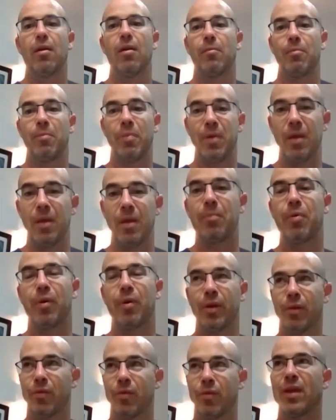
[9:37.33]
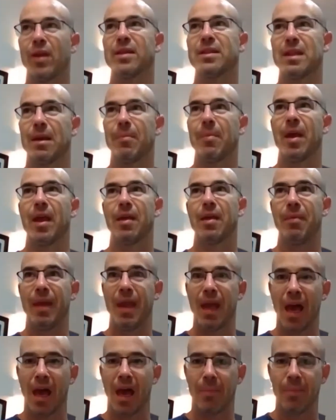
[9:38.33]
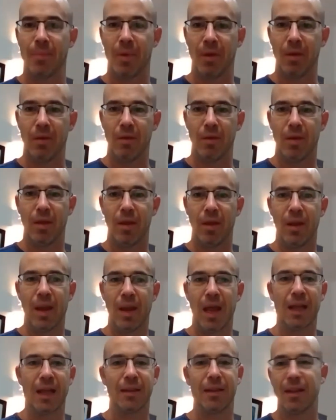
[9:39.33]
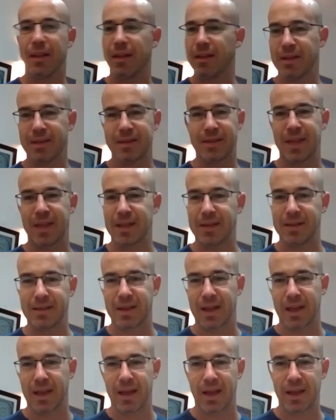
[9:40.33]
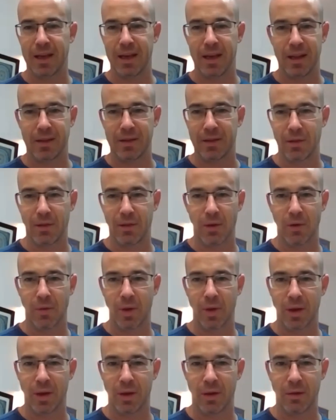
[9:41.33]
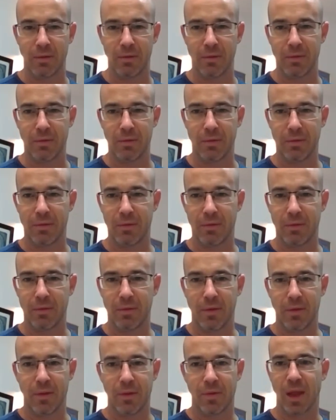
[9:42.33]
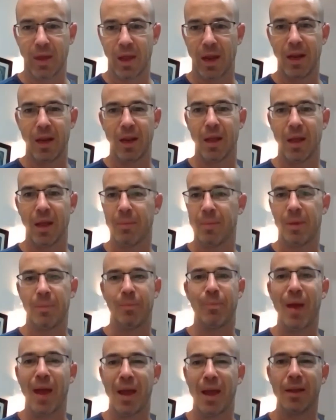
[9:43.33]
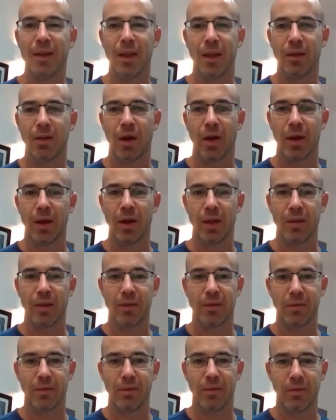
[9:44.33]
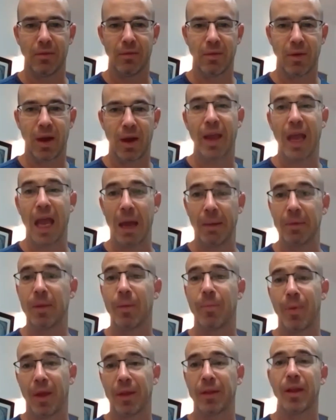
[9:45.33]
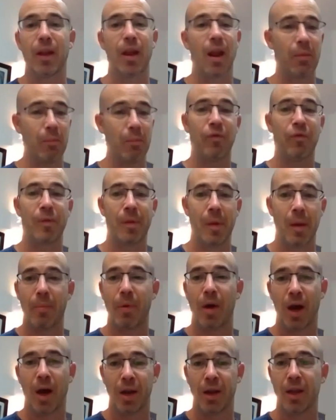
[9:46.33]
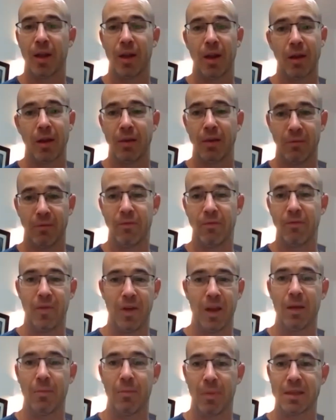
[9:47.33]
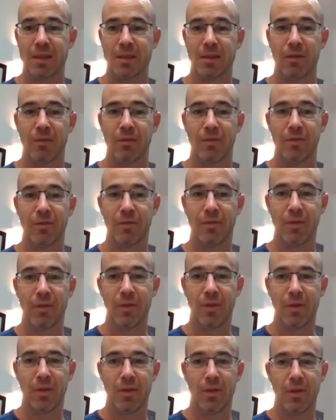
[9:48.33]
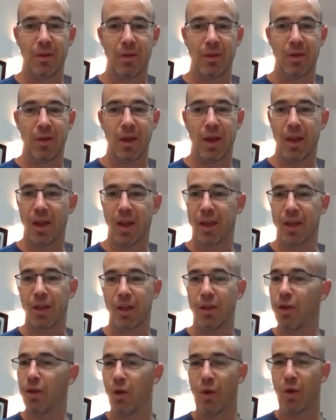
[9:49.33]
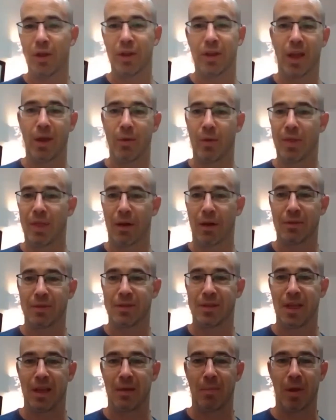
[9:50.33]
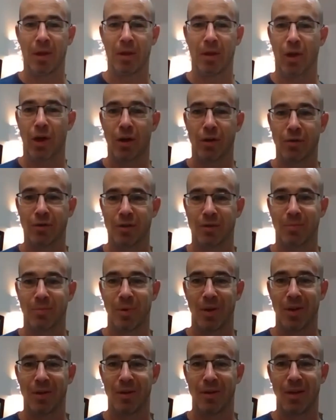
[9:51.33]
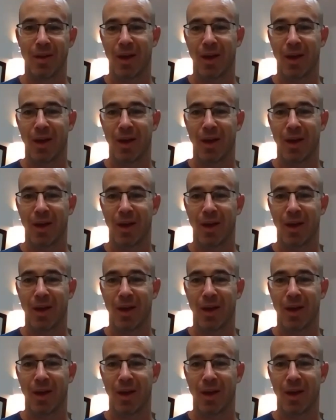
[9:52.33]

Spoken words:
people and things that make me happy. Not in the sense that I need to go in, that I'm dependent on it. I am dependent on moving my body and on feeding myself. And I can go a day without seeing my daughters, but